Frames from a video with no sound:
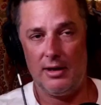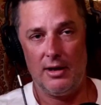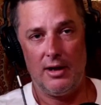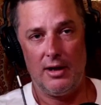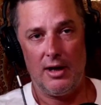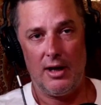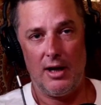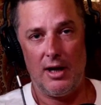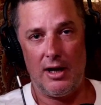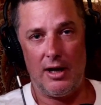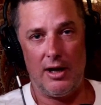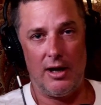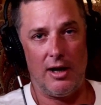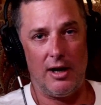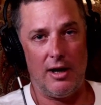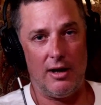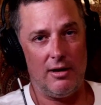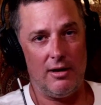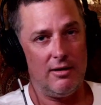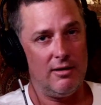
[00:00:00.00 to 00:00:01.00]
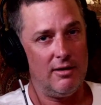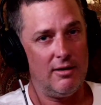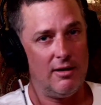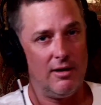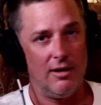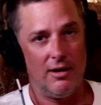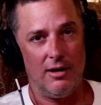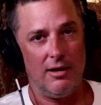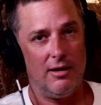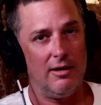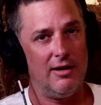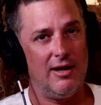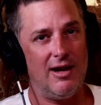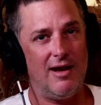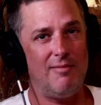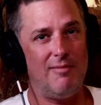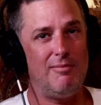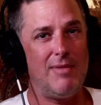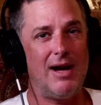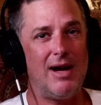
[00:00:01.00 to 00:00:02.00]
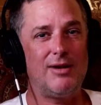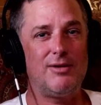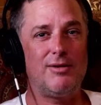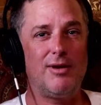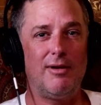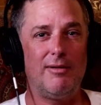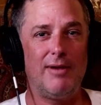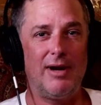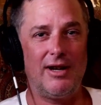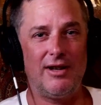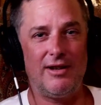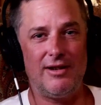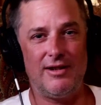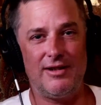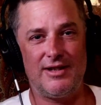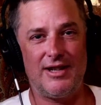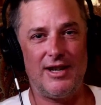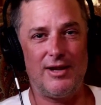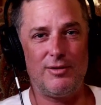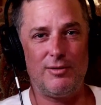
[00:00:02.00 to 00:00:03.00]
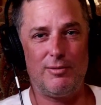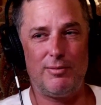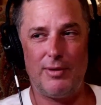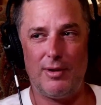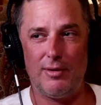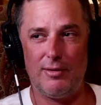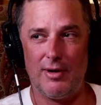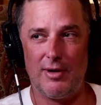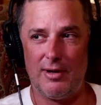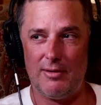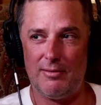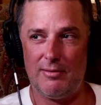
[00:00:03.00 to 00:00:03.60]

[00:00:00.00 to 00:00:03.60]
and now back to our regularly scheduled program.